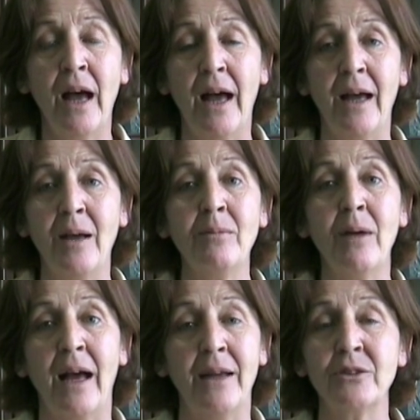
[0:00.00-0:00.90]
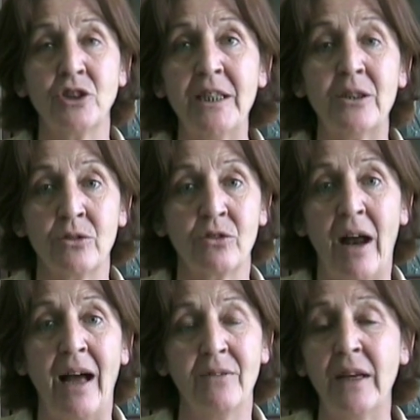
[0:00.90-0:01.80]
And she couldn't
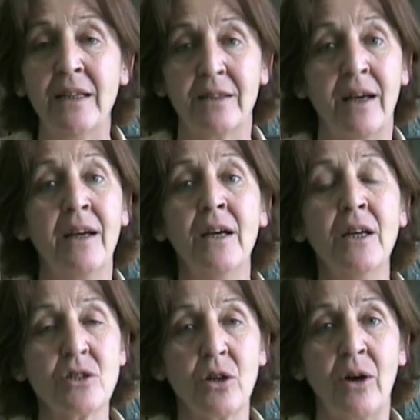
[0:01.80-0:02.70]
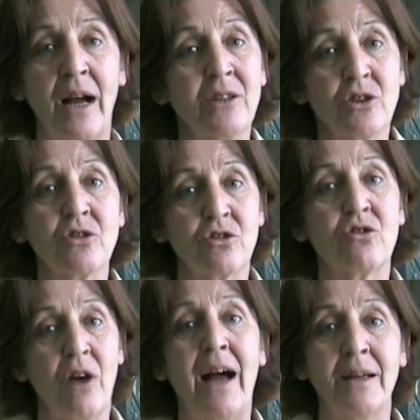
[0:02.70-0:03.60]
drive either. So I just
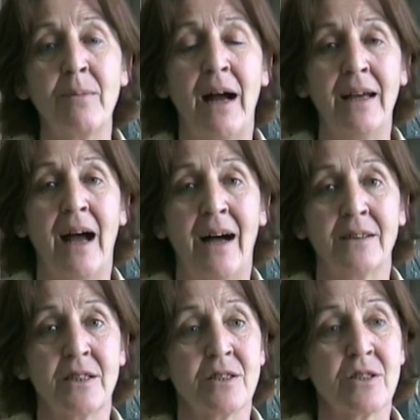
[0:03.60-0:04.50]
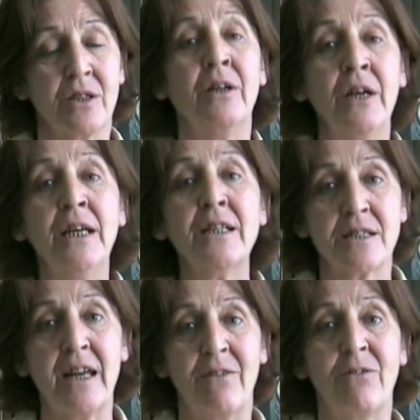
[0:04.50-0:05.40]
tried my hardest to
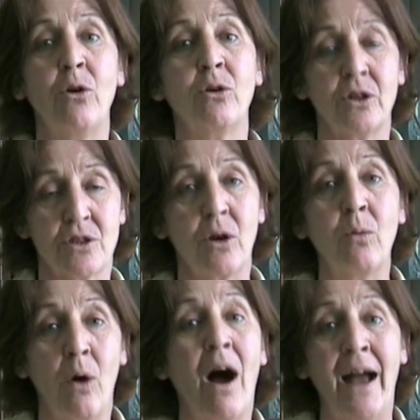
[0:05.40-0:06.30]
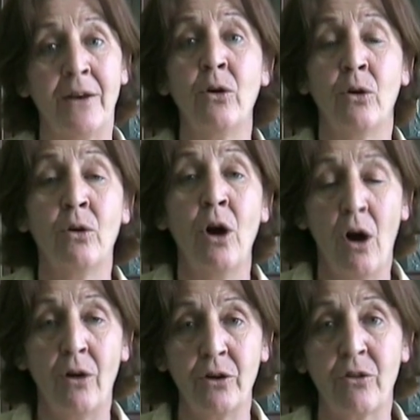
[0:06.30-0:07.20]
stay focused on what I know
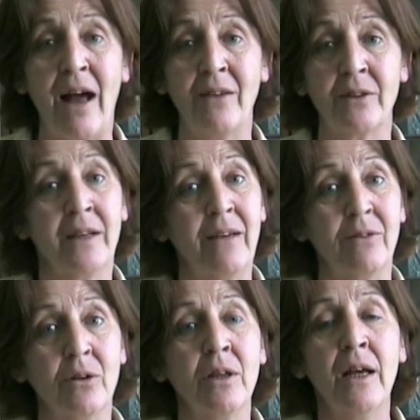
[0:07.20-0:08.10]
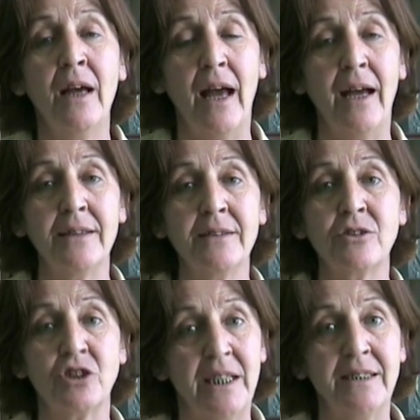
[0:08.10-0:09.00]
on a driving level.
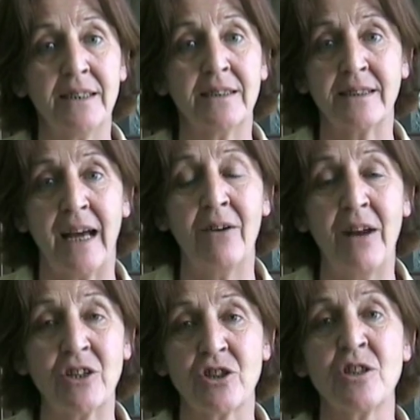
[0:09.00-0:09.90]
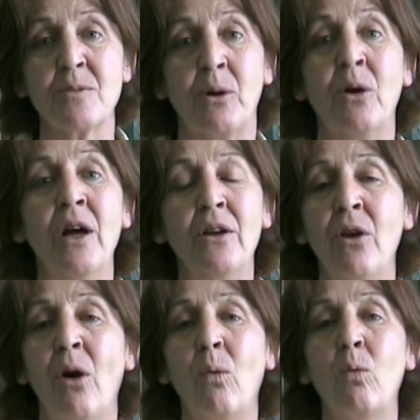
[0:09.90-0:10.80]
And she did the directions, but
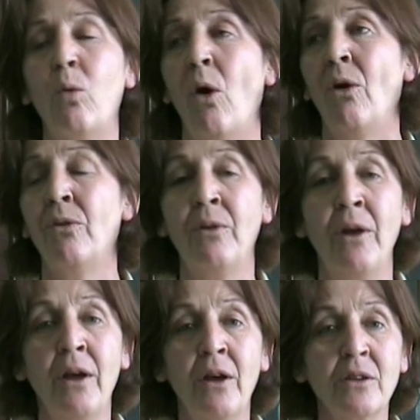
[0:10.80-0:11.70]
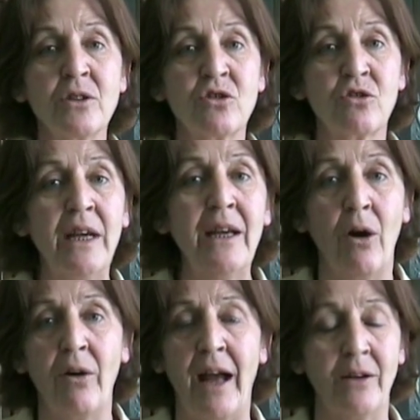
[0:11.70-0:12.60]
not one street,
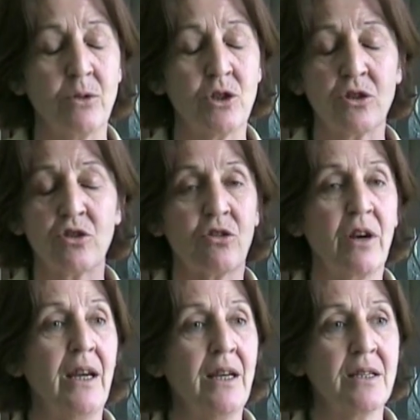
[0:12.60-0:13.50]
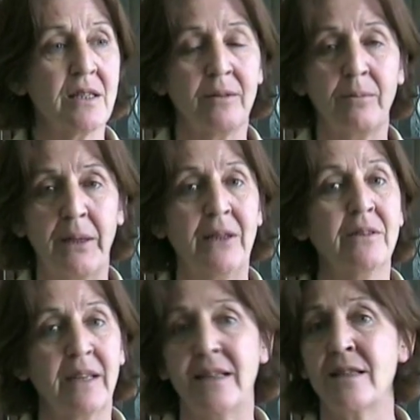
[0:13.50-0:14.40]
or it was just trees and
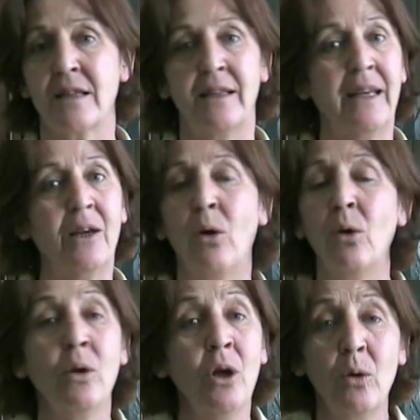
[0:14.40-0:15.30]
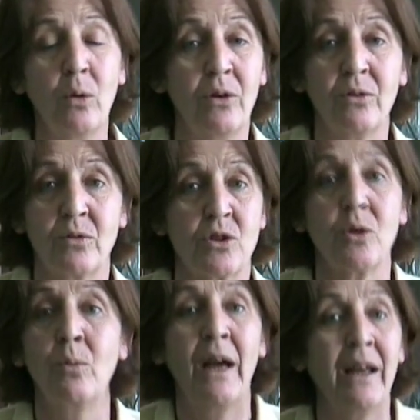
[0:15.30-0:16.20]
buildings, and they all were
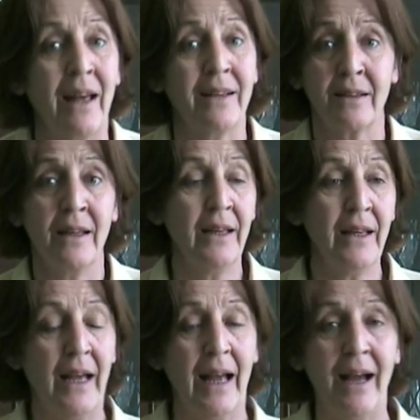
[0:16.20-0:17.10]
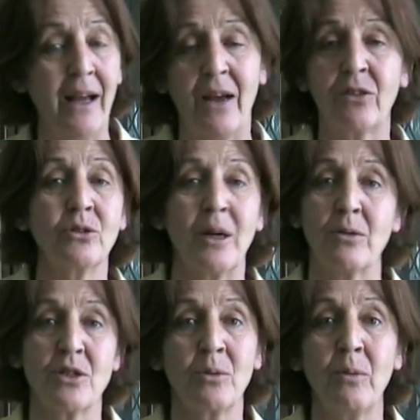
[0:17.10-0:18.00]
somewhere like, I thought I
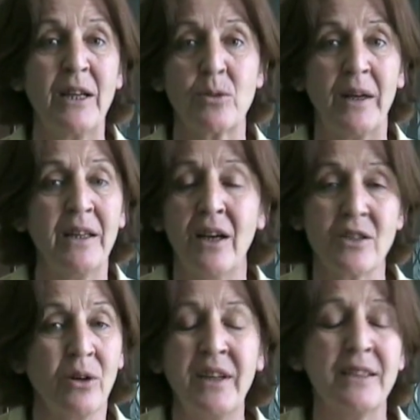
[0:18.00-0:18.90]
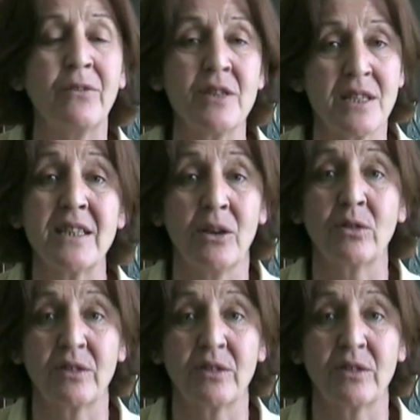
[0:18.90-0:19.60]
was somewhere 20 years ago in a different city